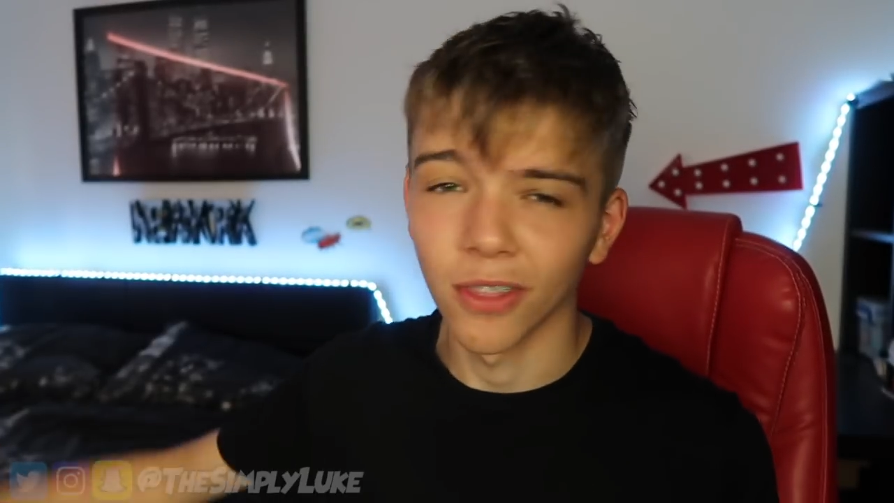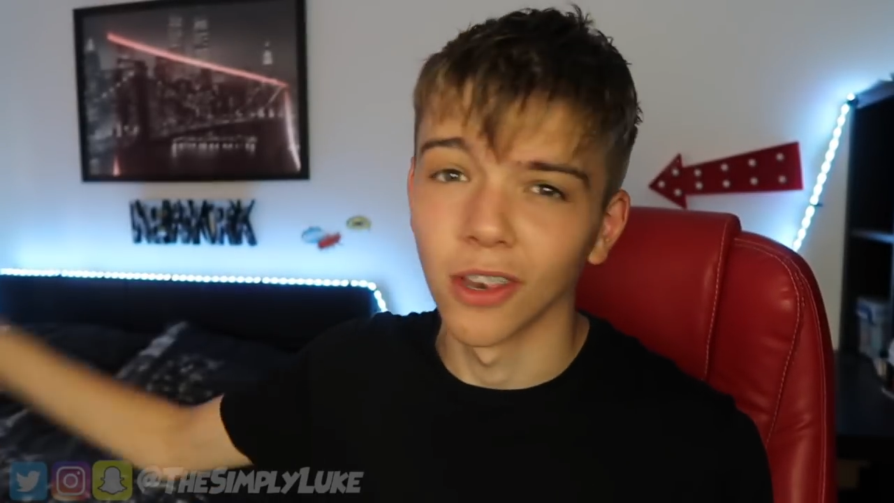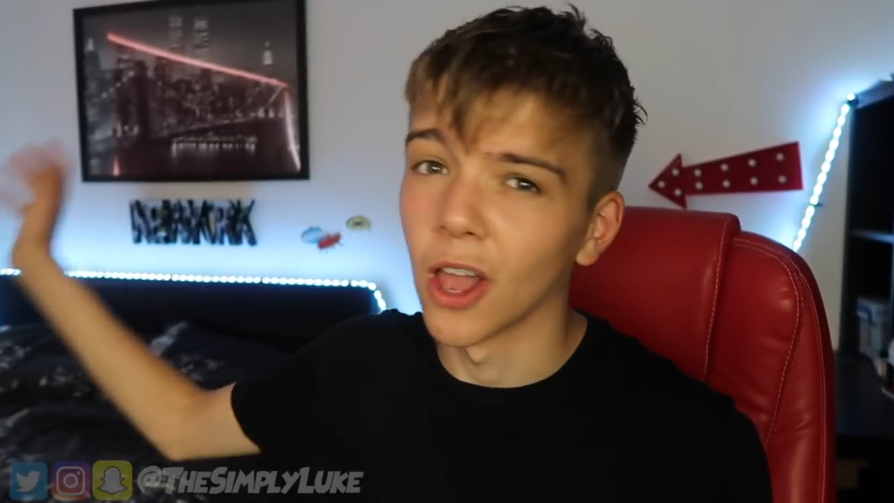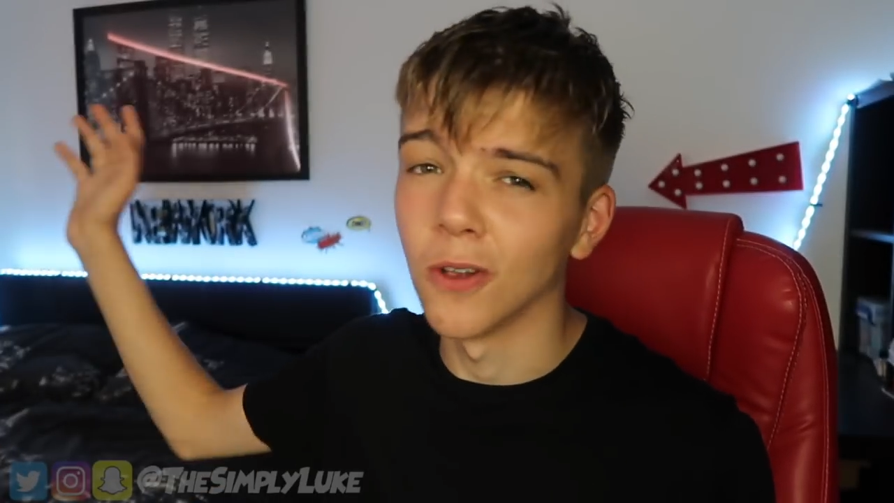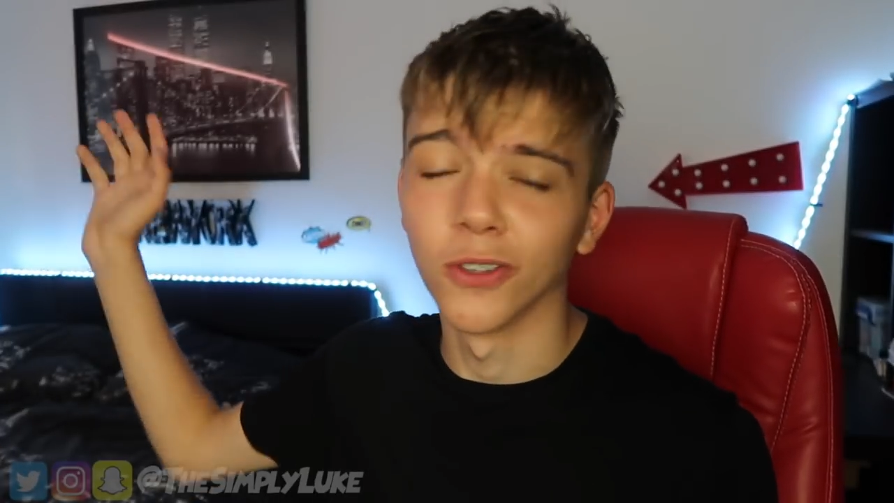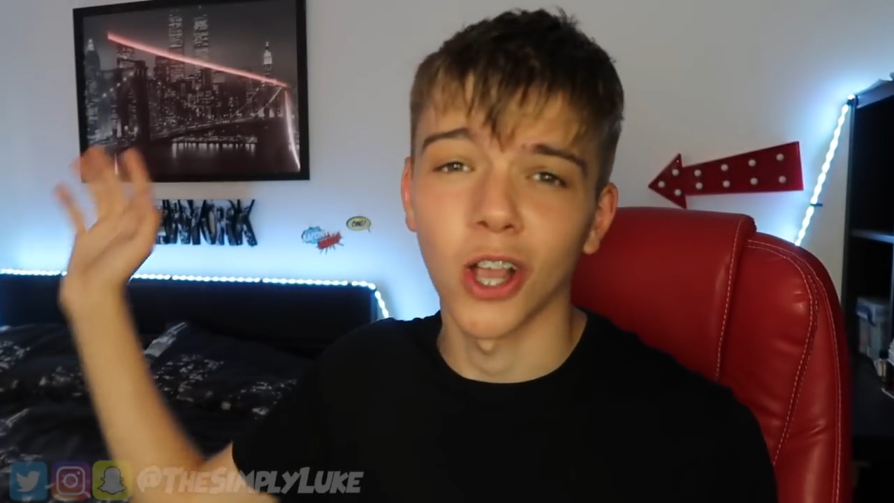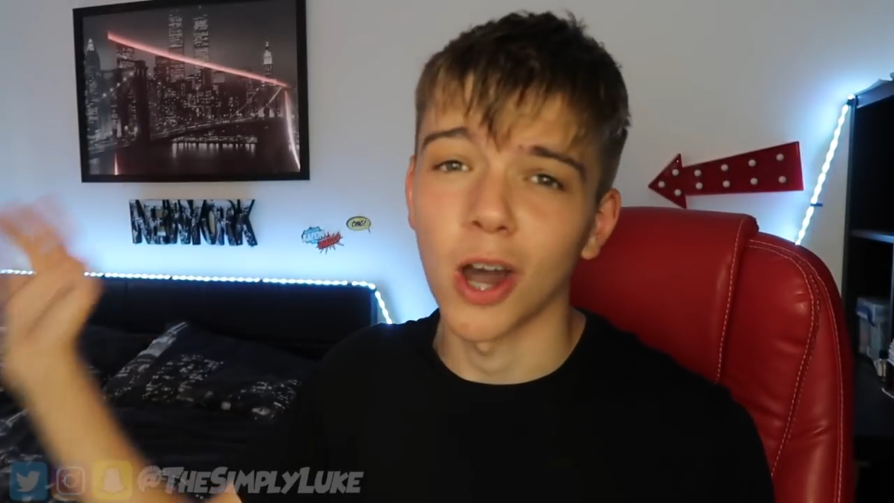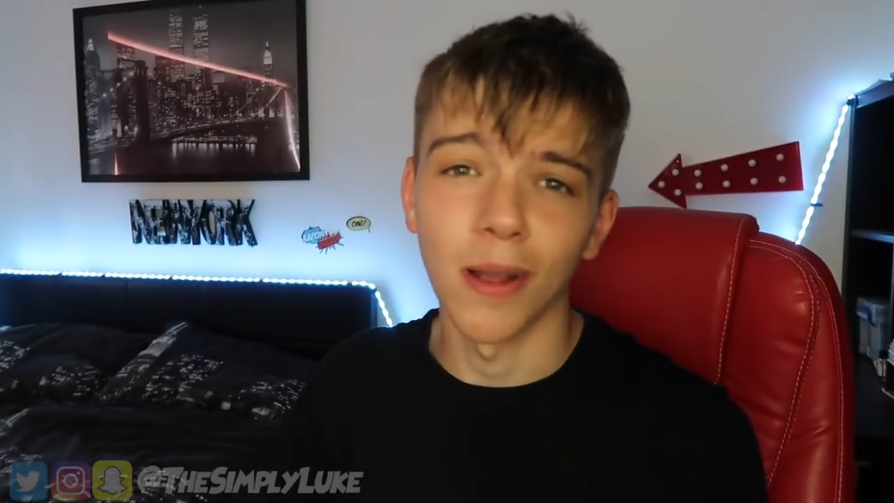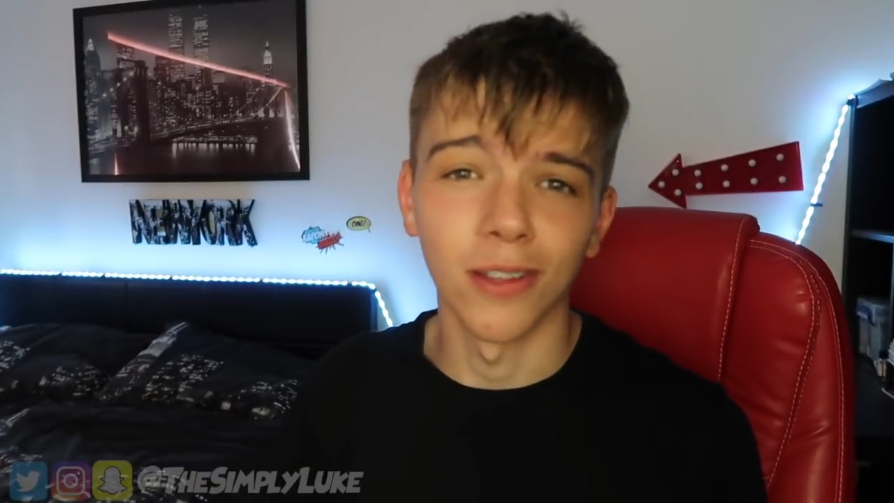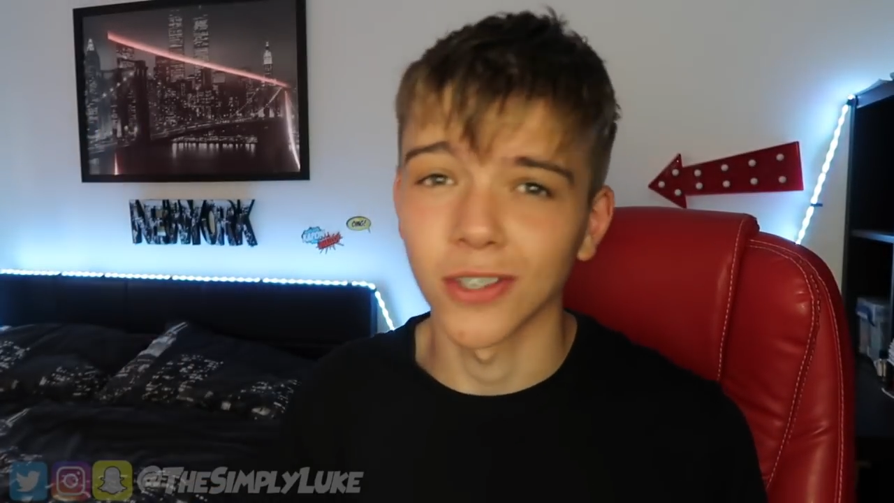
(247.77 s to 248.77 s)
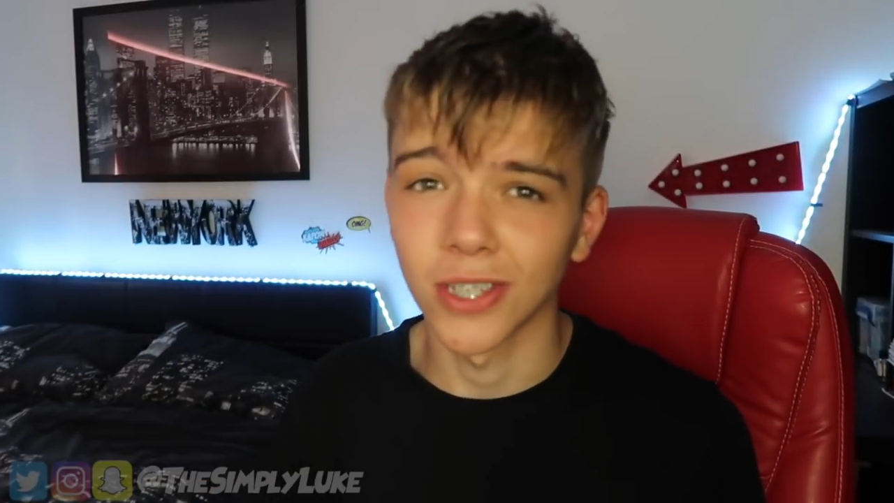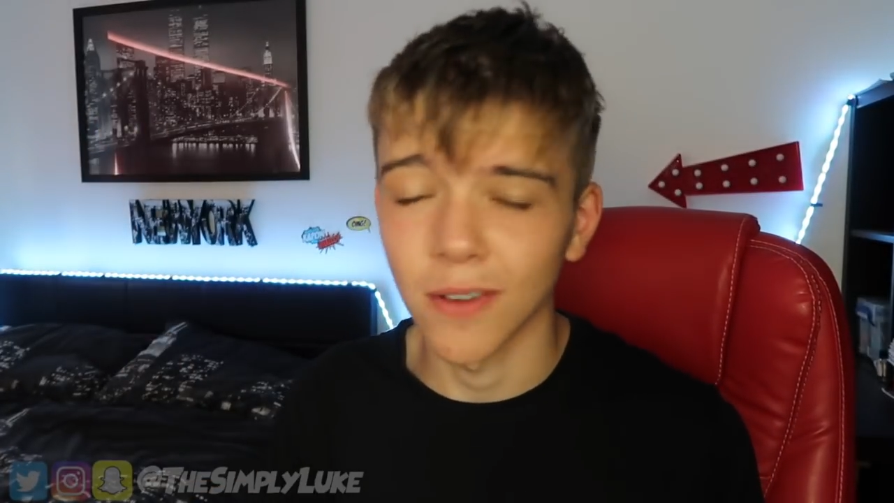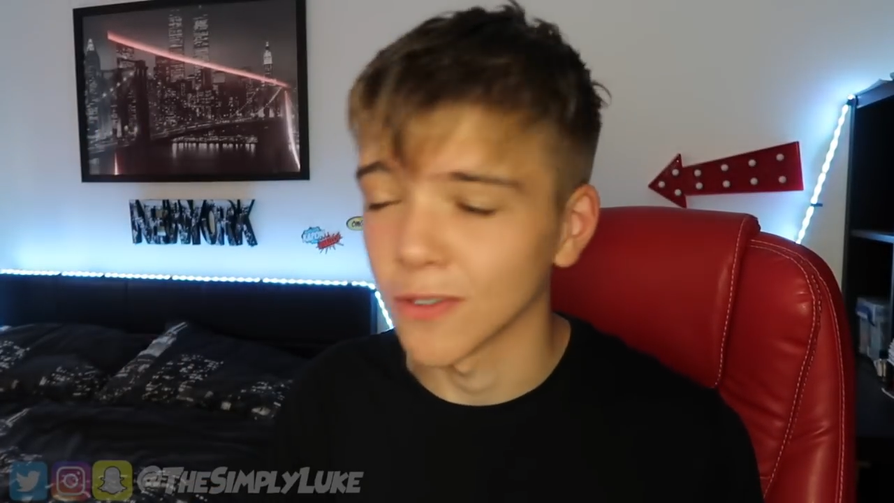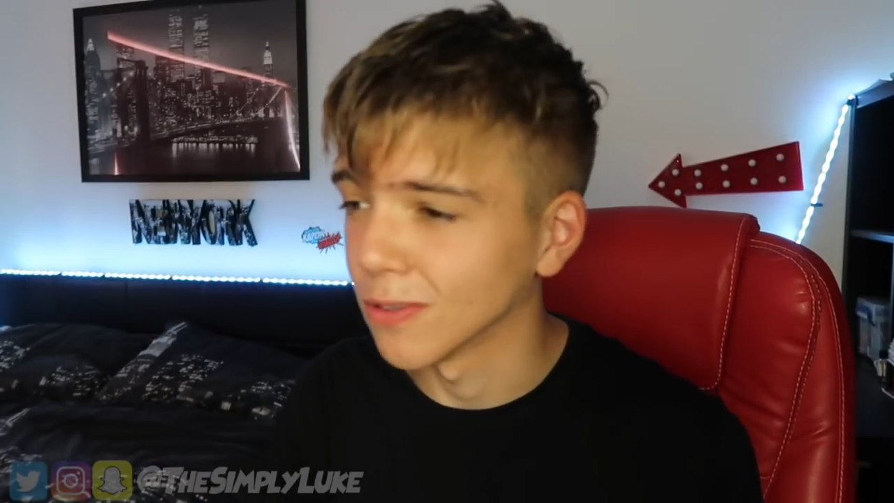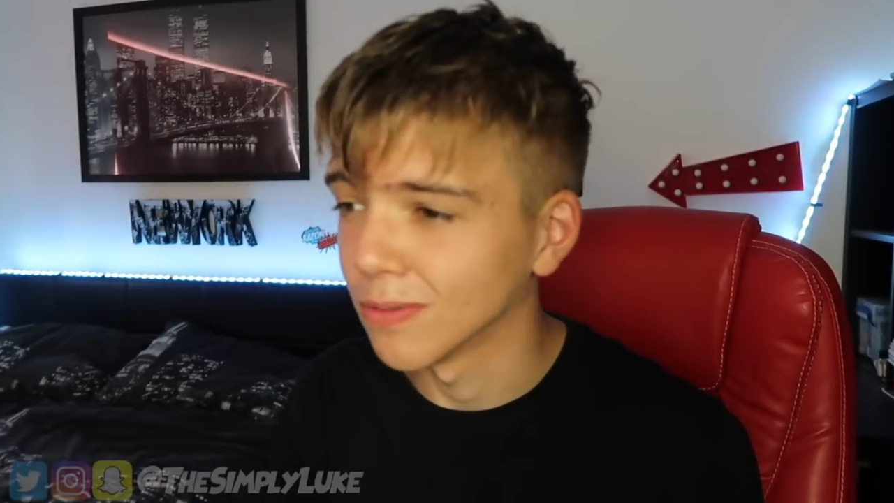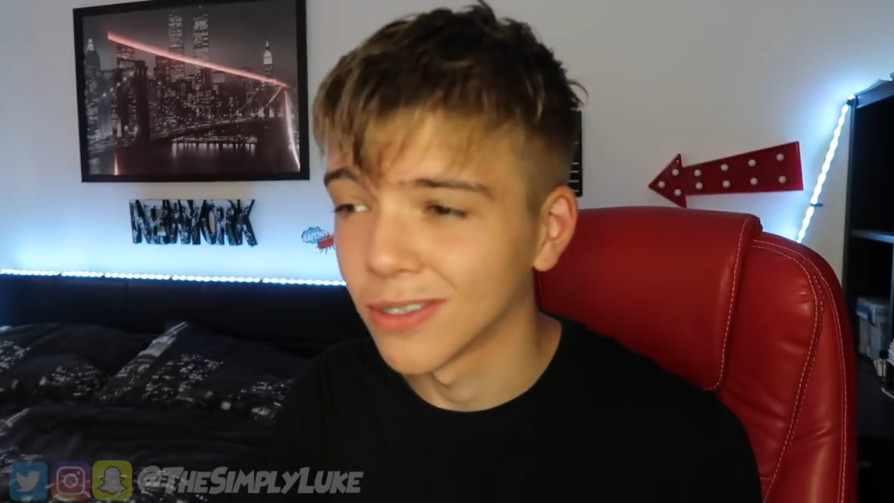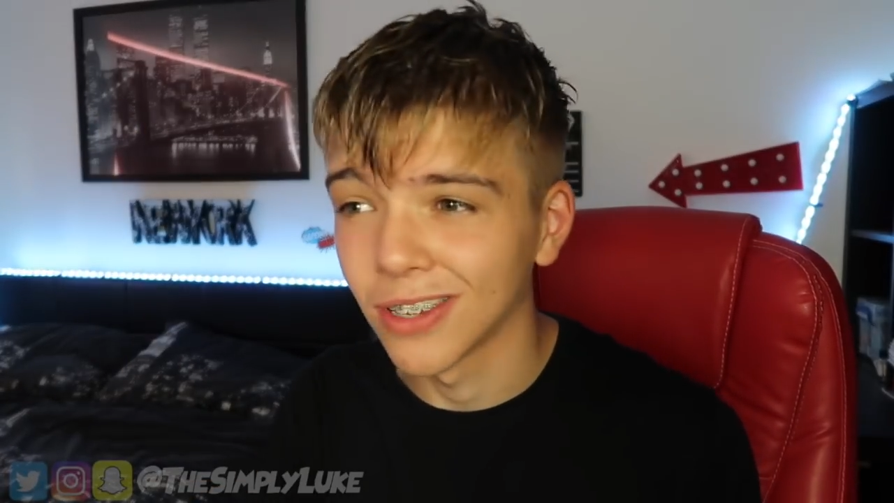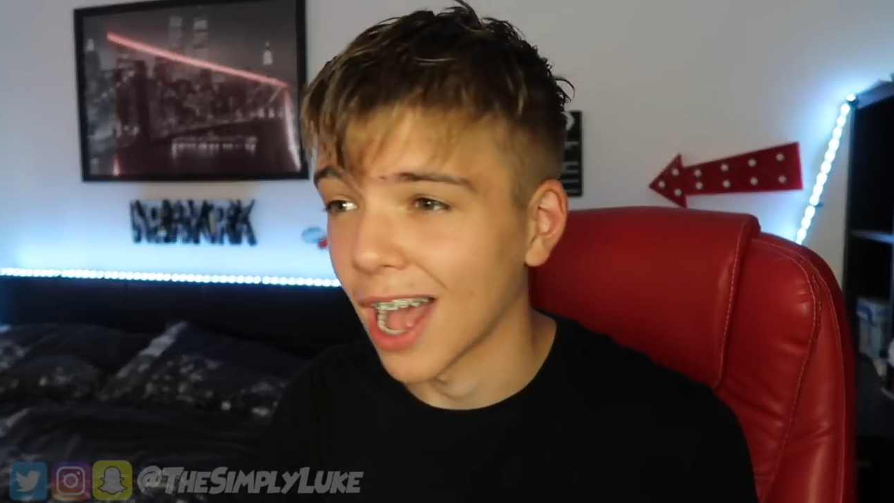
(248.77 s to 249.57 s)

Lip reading: loads of comments because everyone